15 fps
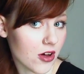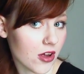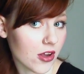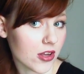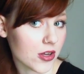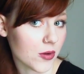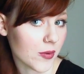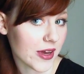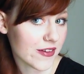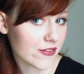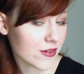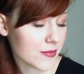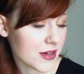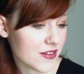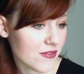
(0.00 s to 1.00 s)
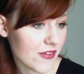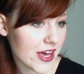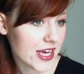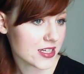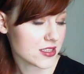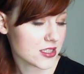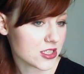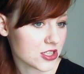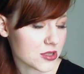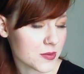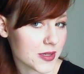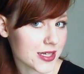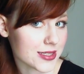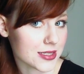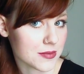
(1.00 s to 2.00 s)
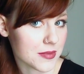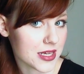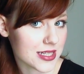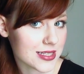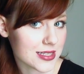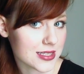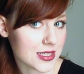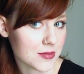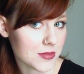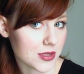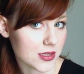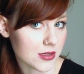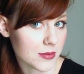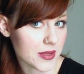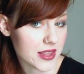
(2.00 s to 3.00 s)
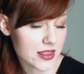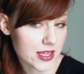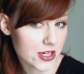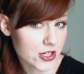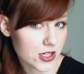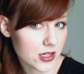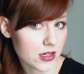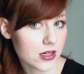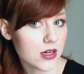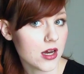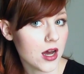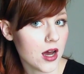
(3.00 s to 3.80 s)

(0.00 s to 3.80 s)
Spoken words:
all away from my face just because it makes it seem a little bit thicker.